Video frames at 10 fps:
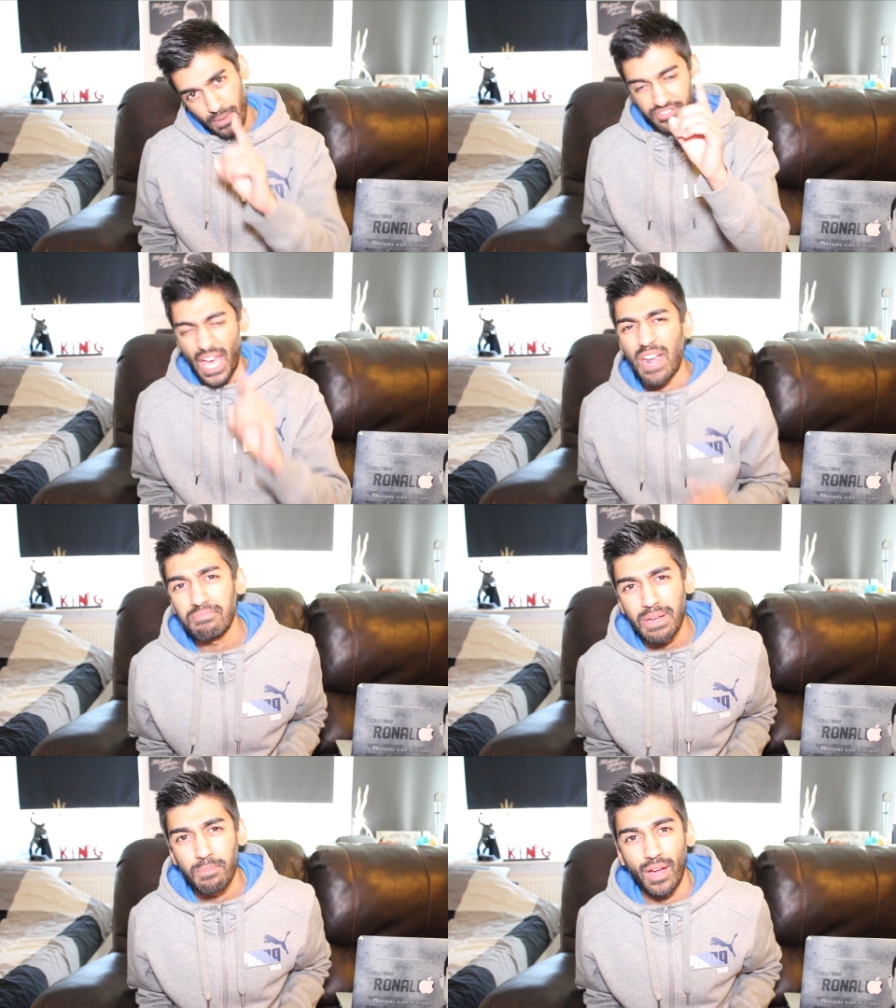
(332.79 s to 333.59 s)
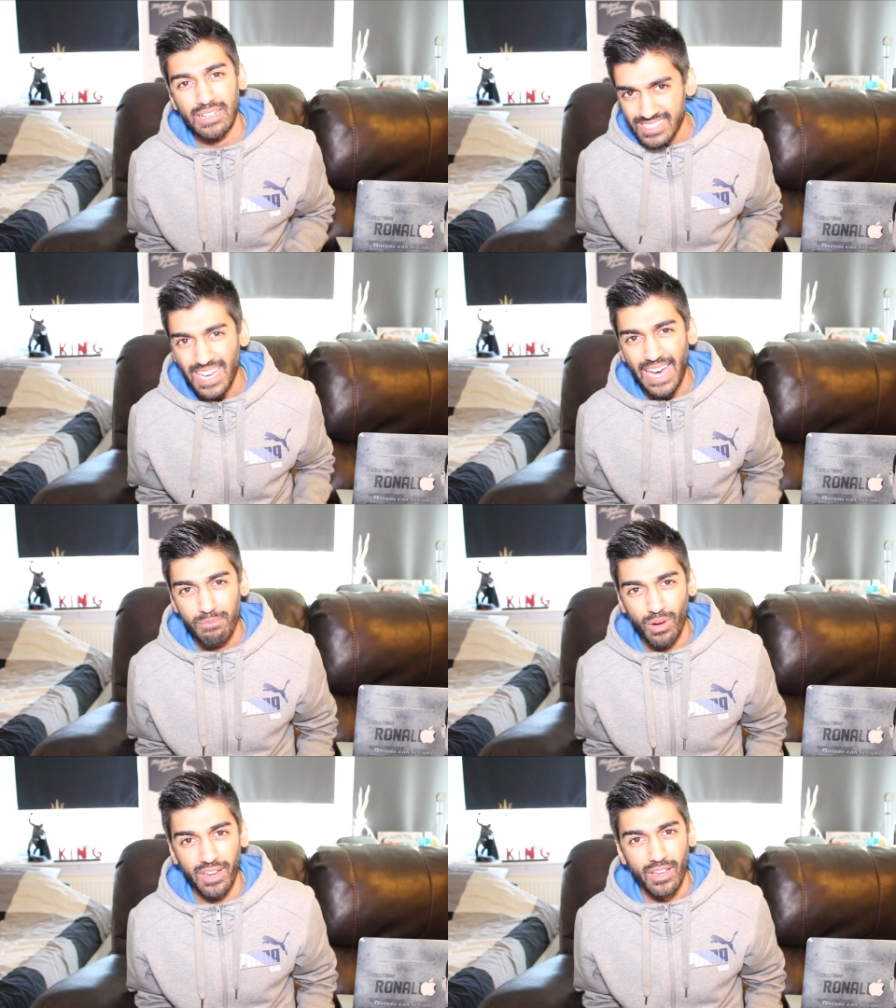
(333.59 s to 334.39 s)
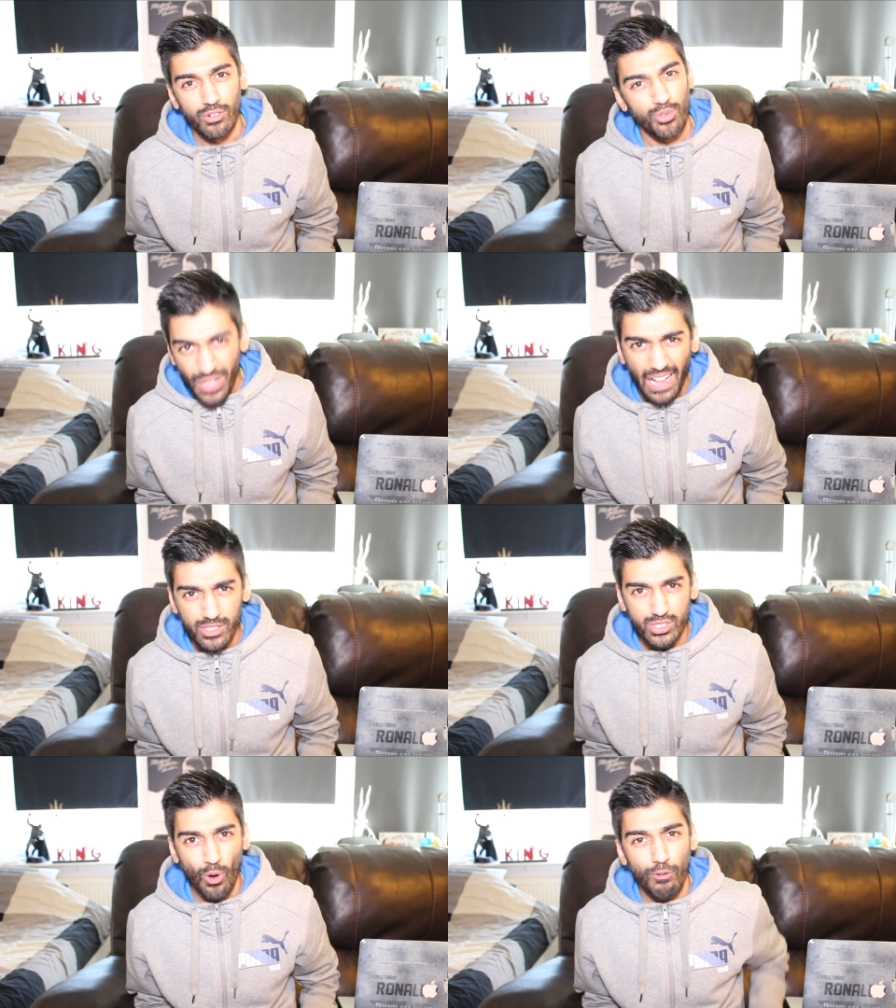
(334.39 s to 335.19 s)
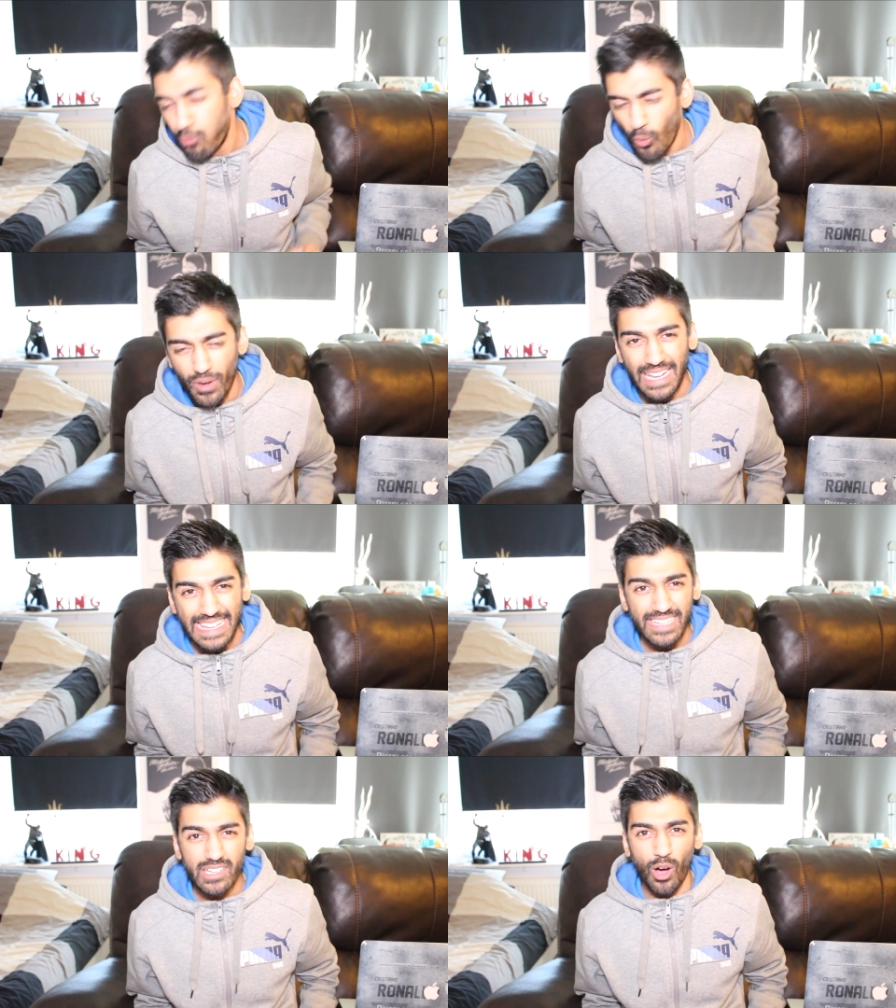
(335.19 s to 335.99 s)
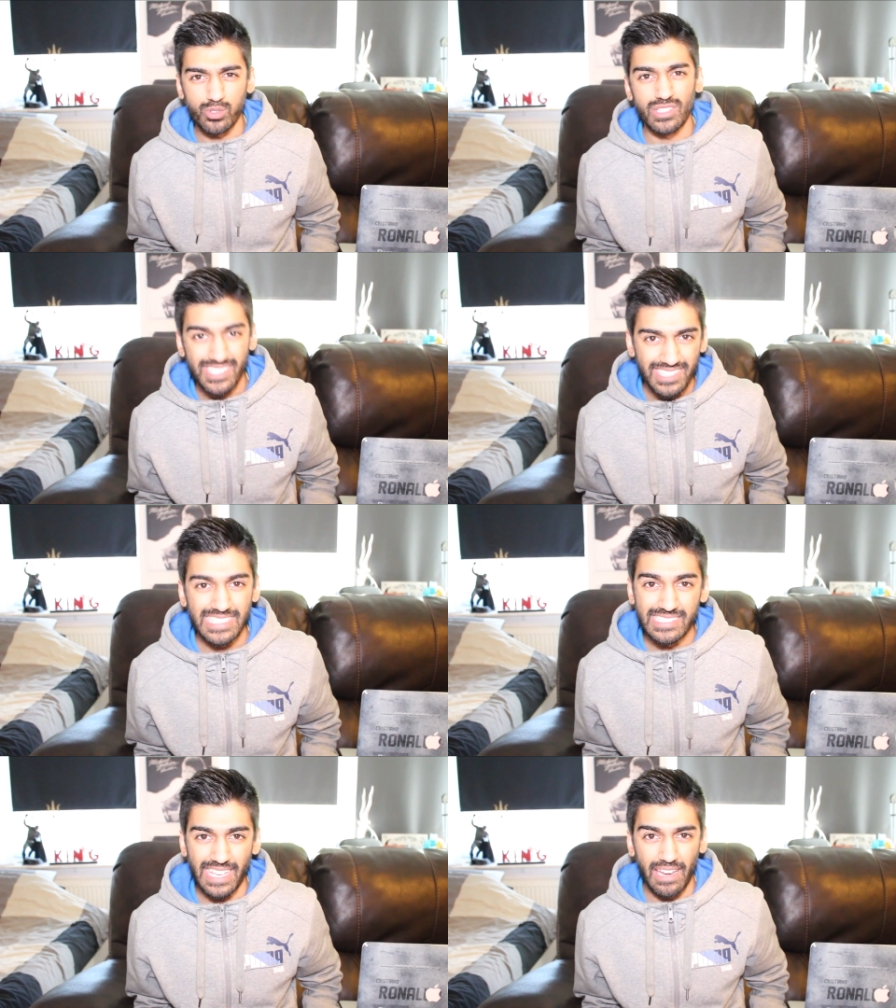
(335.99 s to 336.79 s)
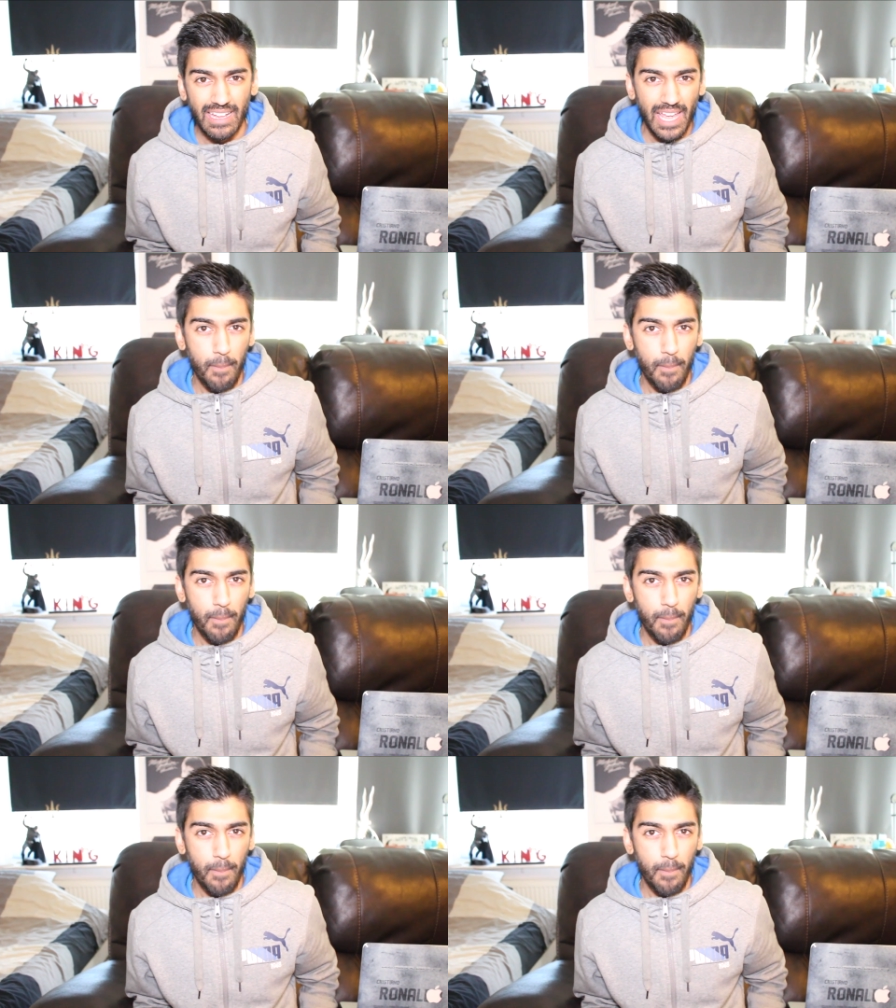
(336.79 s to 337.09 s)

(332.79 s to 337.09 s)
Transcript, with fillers: Because I remember a time when Ronaldo scored 40 league goals in a season